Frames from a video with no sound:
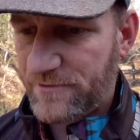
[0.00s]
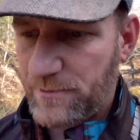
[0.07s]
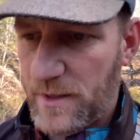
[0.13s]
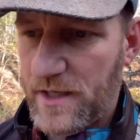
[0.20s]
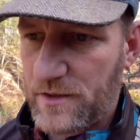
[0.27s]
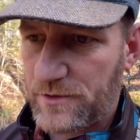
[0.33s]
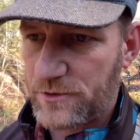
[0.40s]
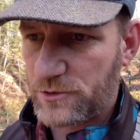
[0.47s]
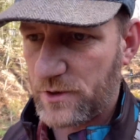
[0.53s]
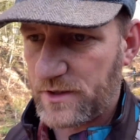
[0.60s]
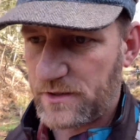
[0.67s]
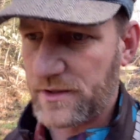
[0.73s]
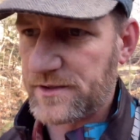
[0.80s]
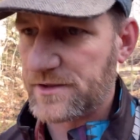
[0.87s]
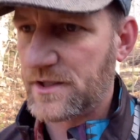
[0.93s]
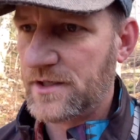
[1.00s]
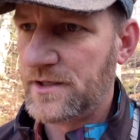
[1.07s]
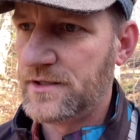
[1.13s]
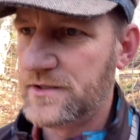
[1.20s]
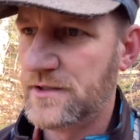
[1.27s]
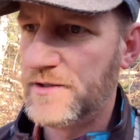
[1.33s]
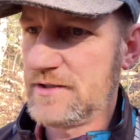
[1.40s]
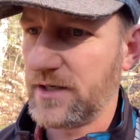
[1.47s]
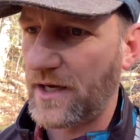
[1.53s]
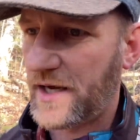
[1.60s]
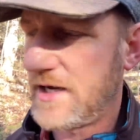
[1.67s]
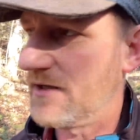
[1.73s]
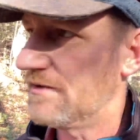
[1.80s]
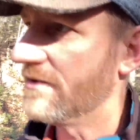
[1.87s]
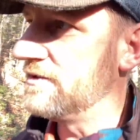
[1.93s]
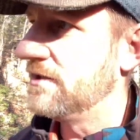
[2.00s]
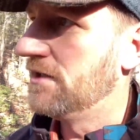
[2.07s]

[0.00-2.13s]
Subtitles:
mile the trail is, and